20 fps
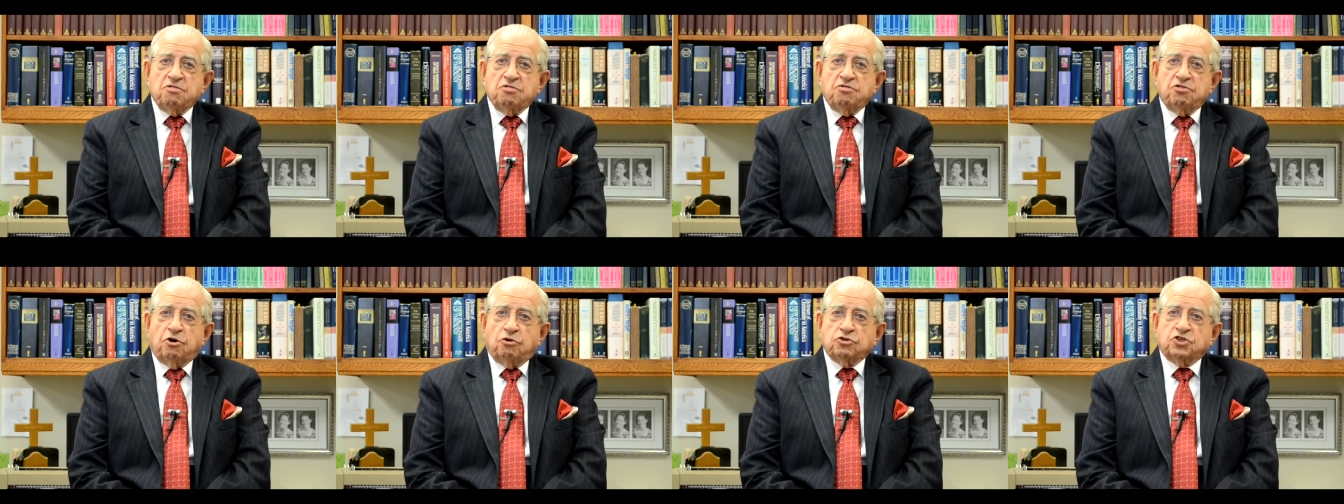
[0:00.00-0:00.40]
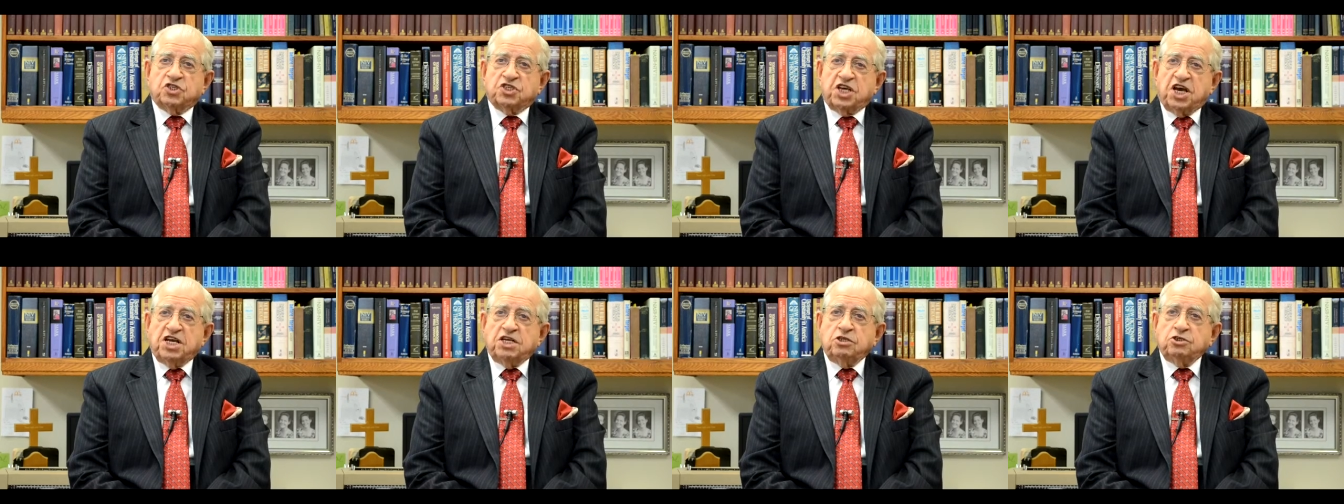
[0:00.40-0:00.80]
"Though
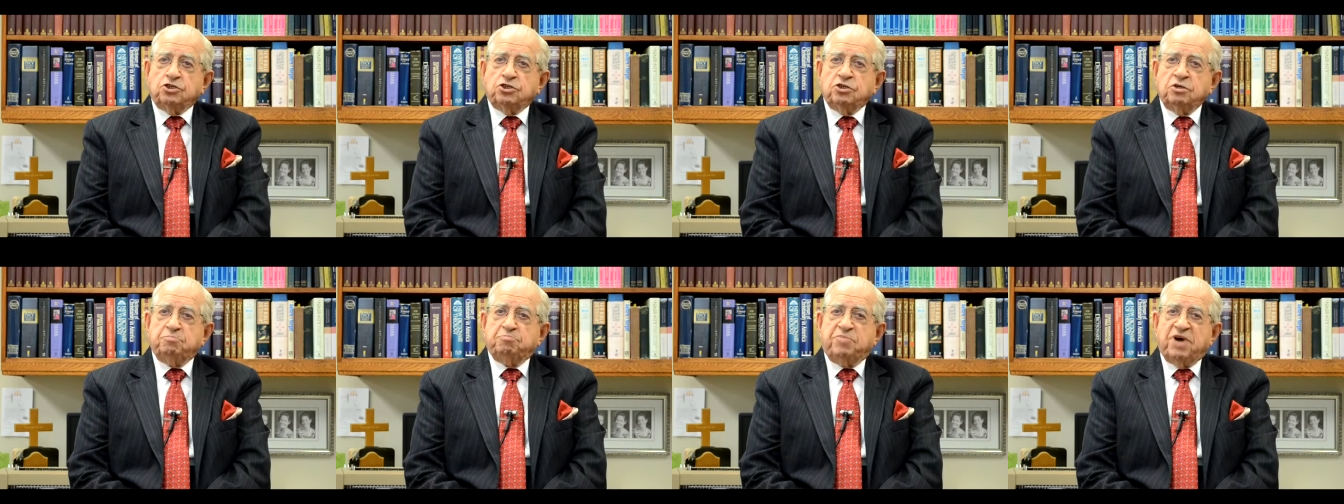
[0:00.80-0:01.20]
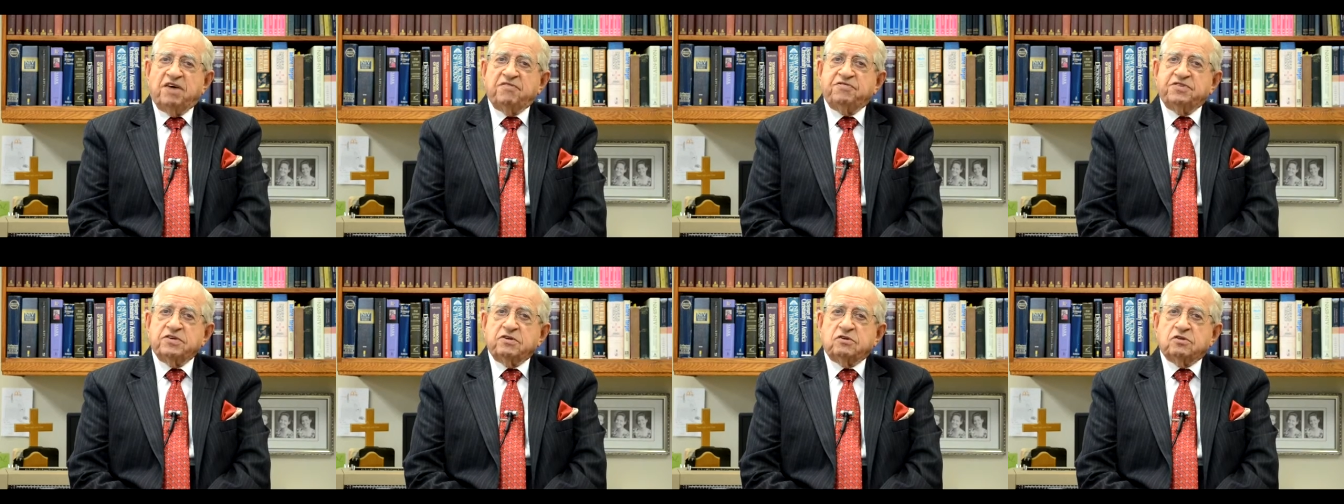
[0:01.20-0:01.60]
Satan should
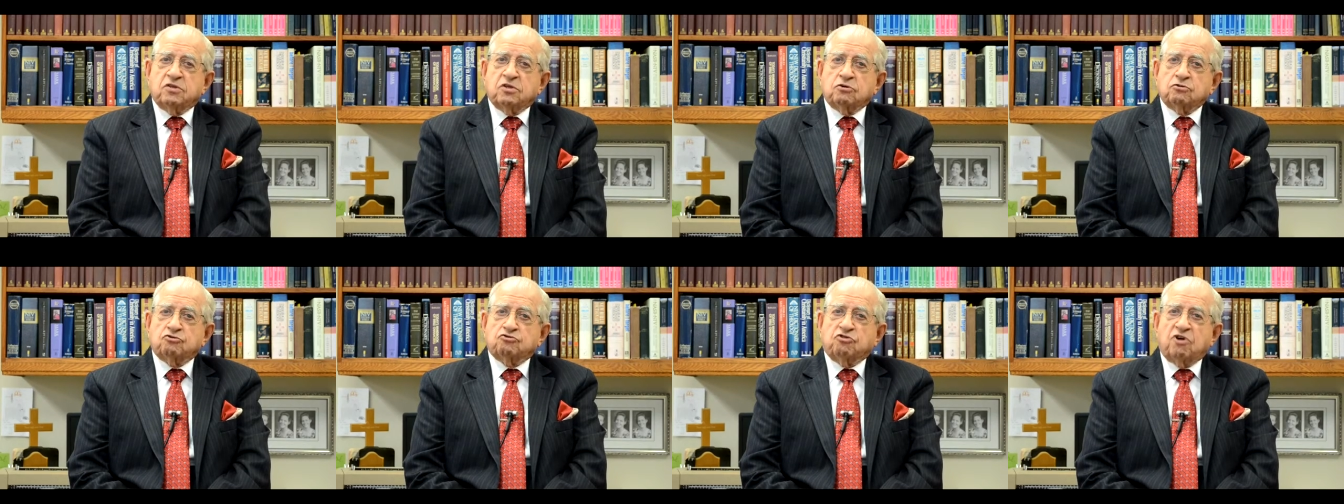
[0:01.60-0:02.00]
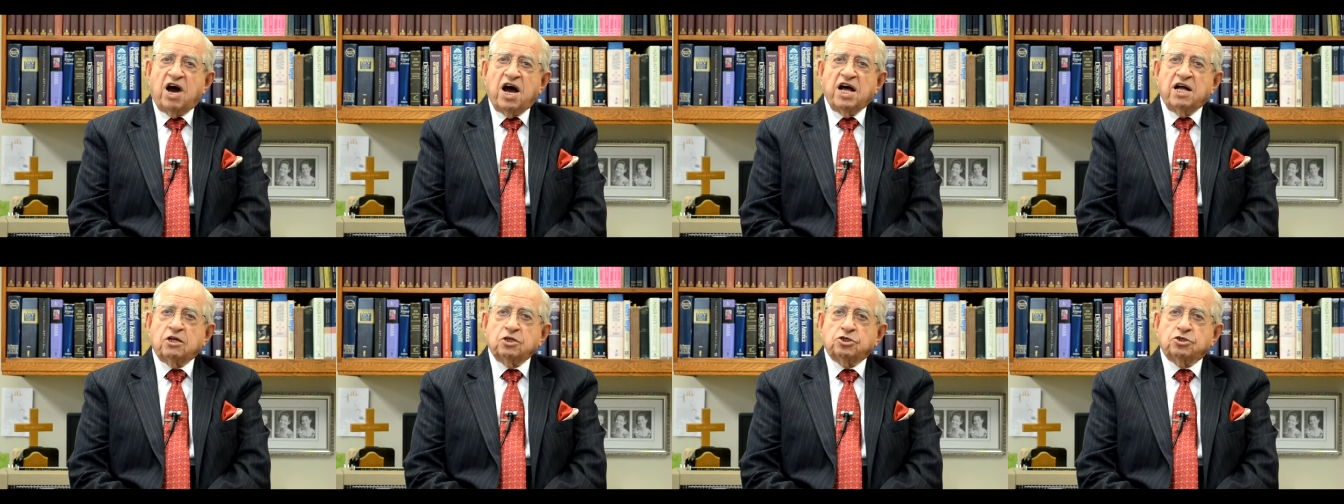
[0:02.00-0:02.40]
buffet, though
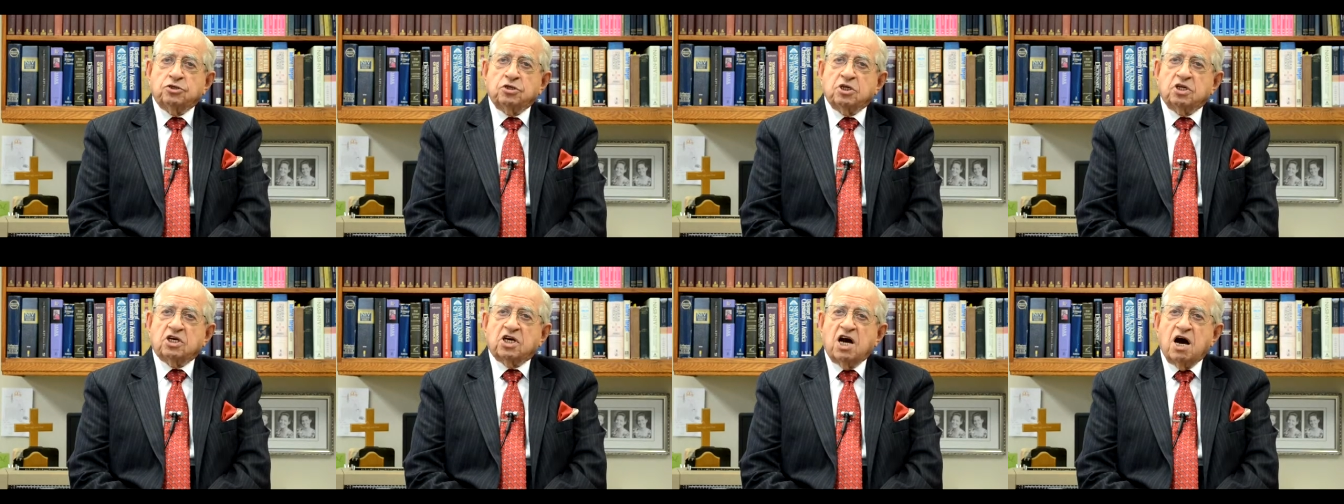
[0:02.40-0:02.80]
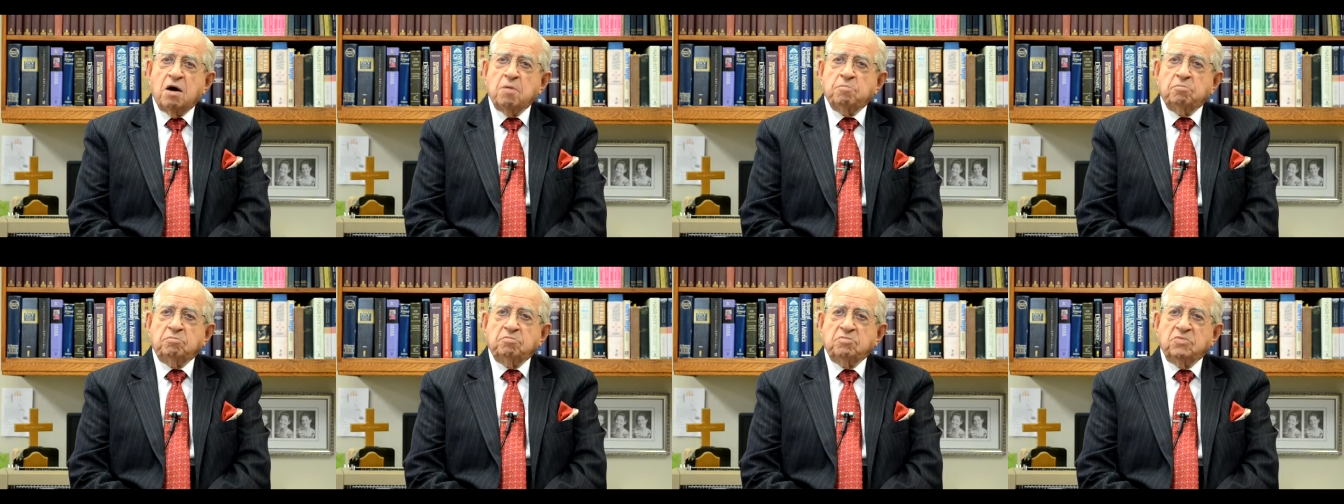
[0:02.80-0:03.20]
trials should
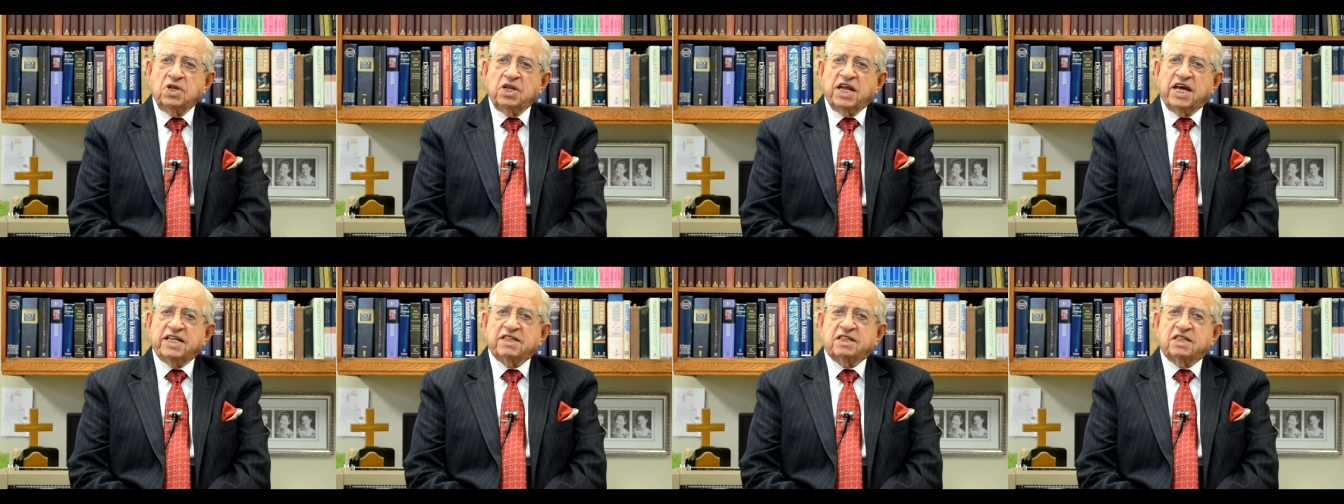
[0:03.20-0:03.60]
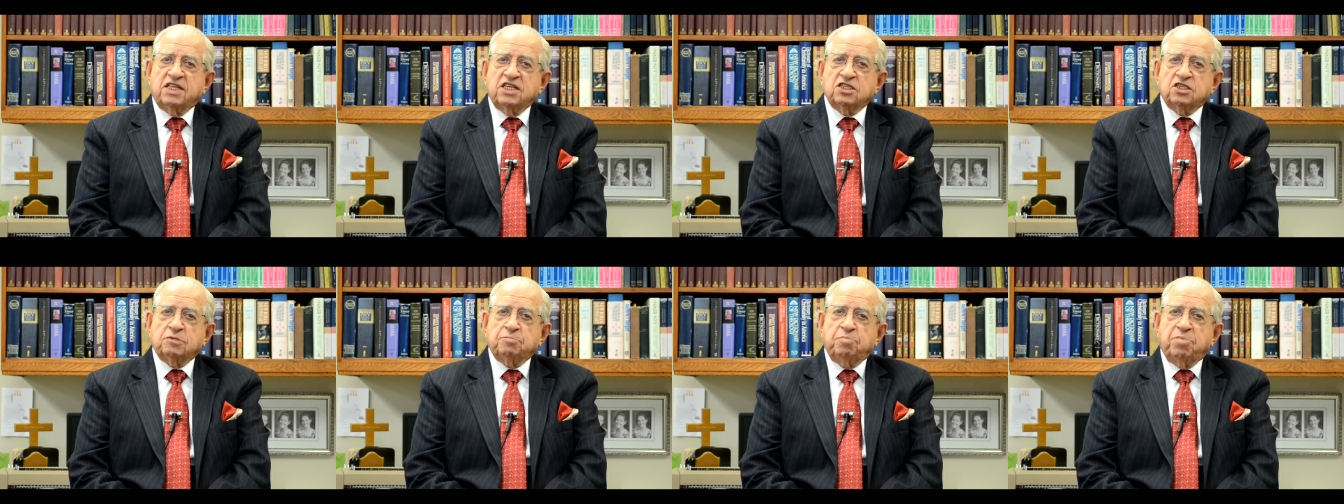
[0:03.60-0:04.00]
come, let
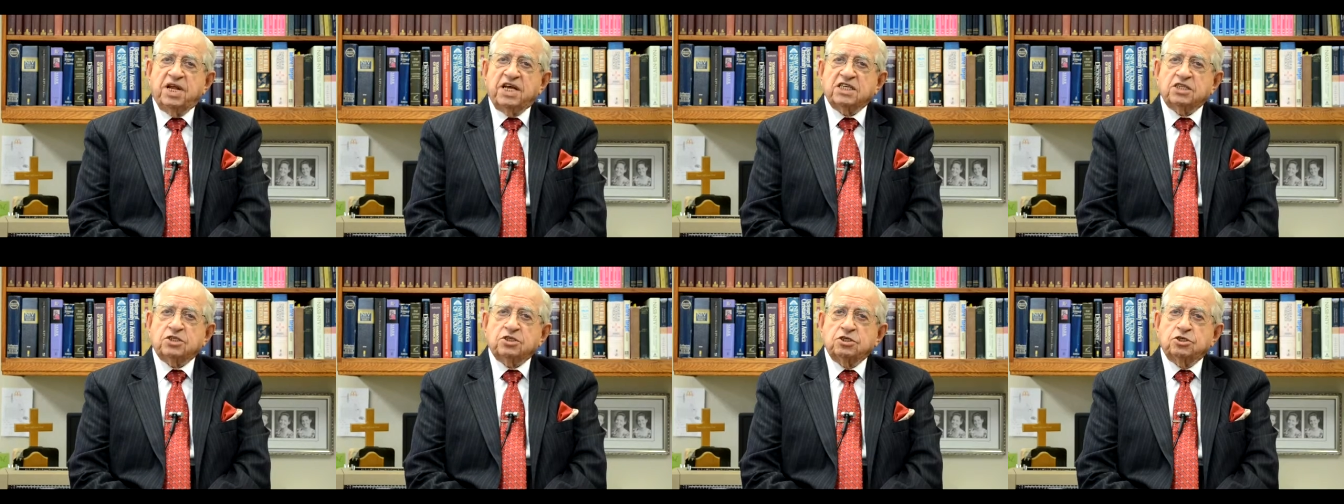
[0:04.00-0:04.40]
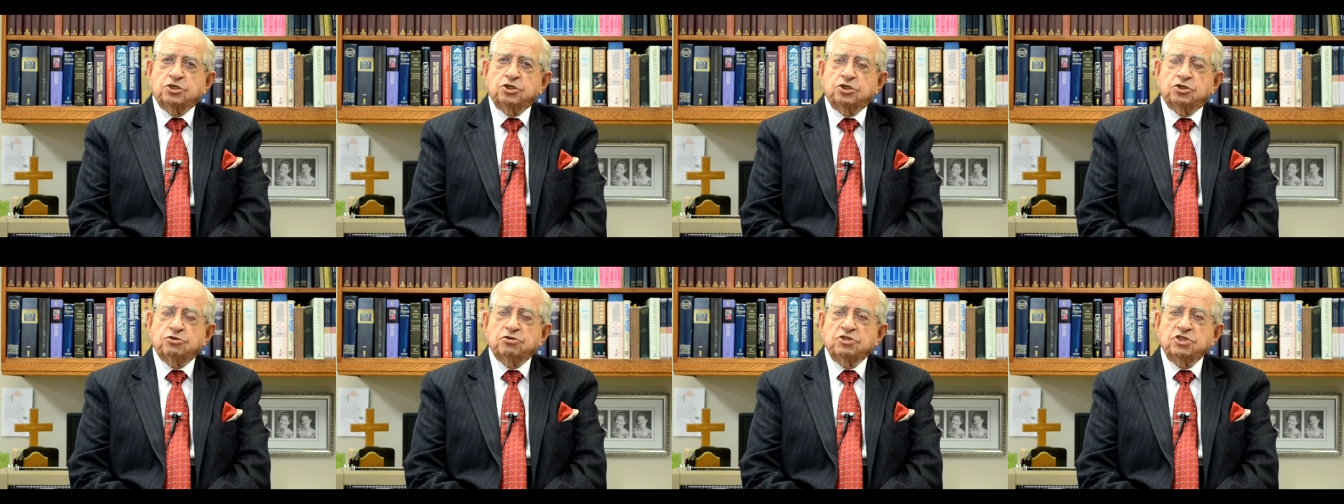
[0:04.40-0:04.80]
this blessed
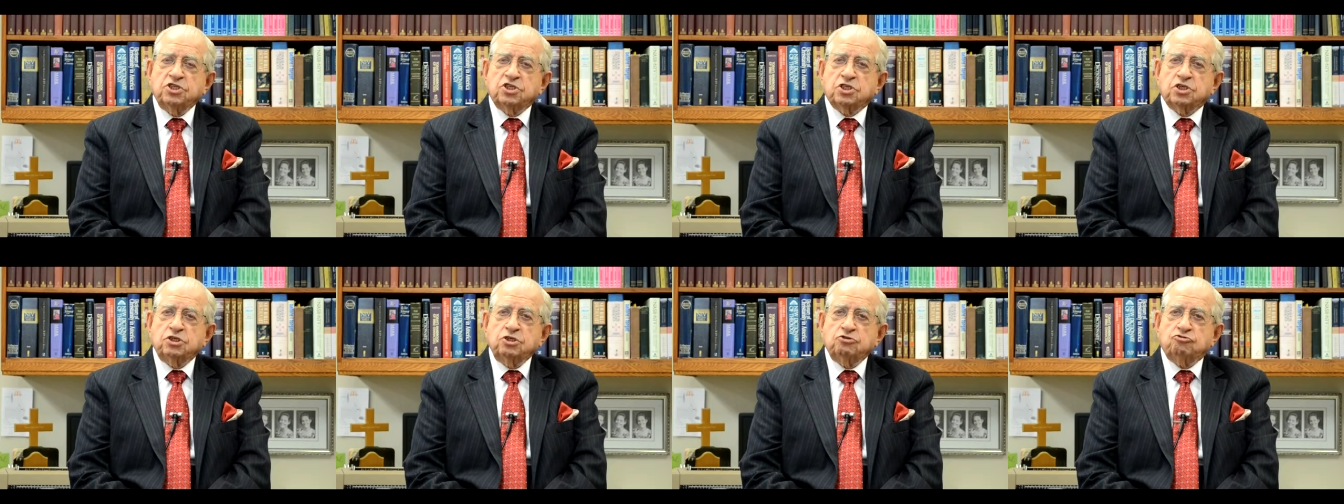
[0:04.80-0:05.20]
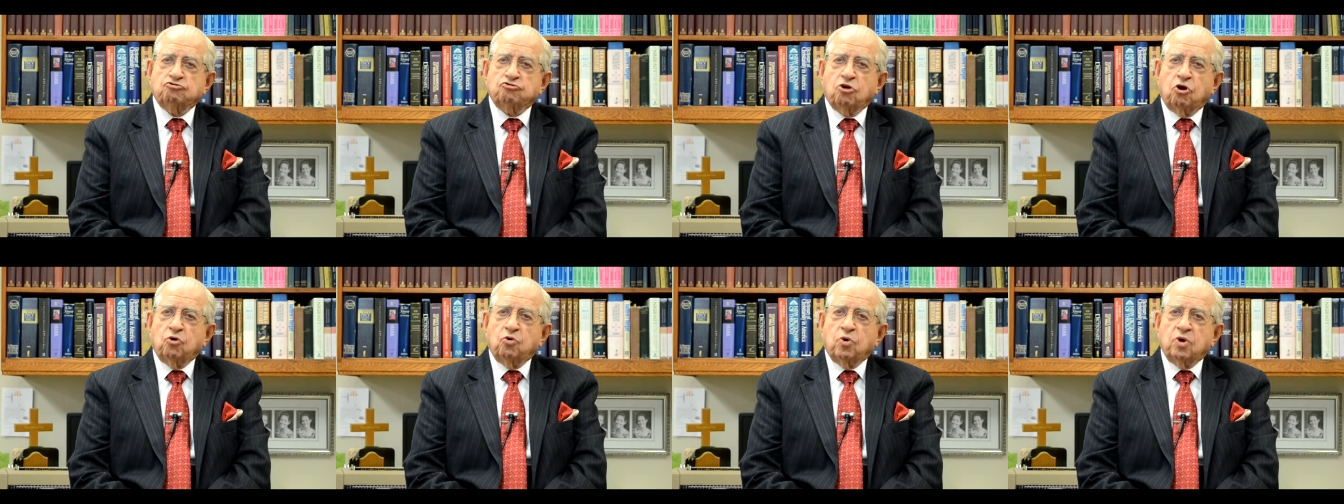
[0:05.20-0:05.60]
assurance
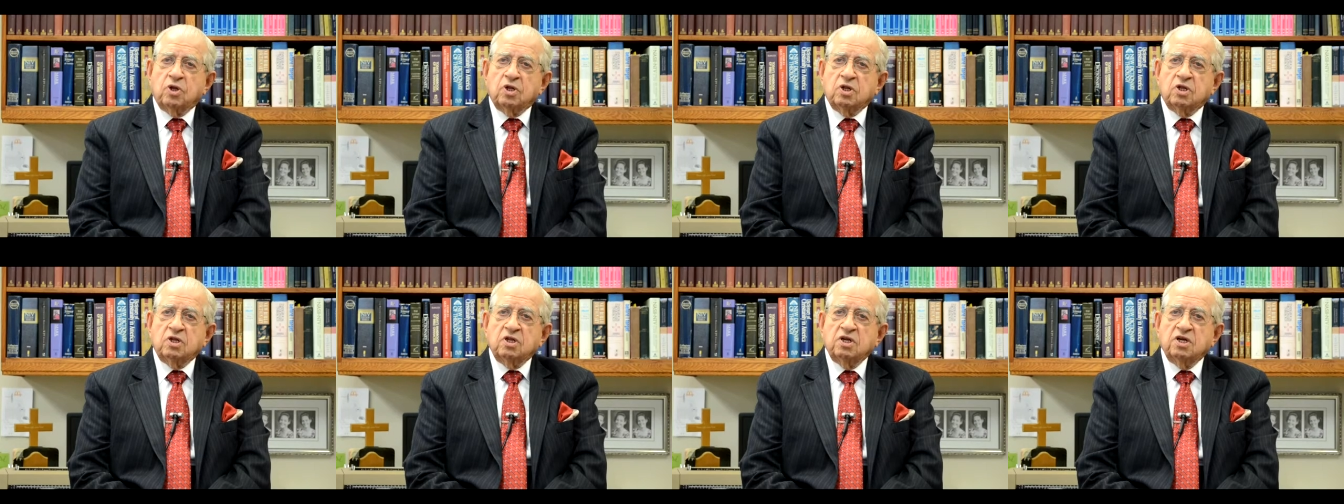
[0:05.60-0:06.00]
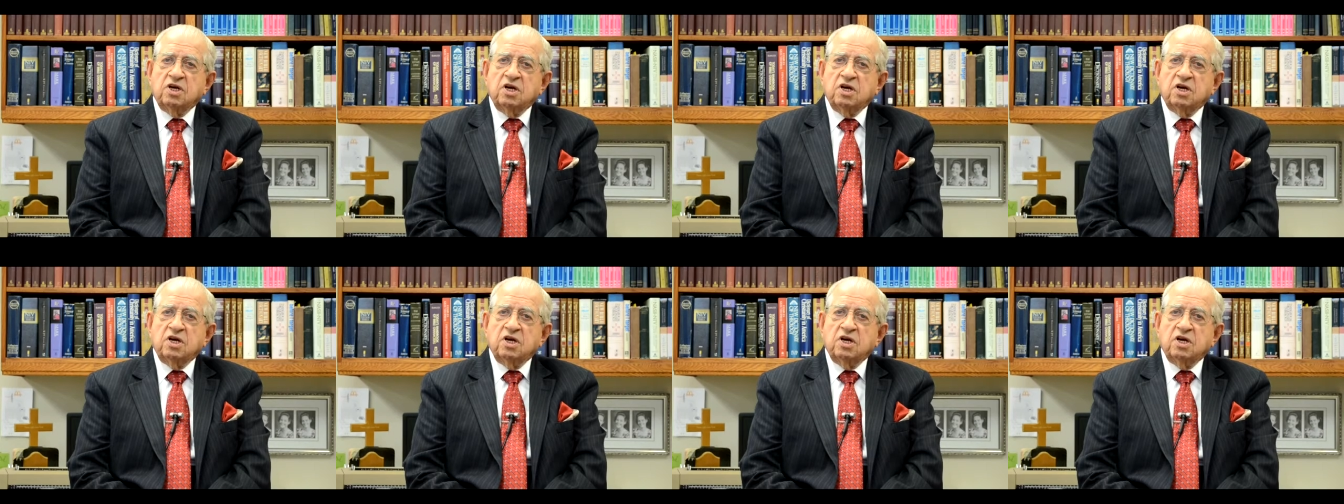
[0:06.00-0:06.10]
control,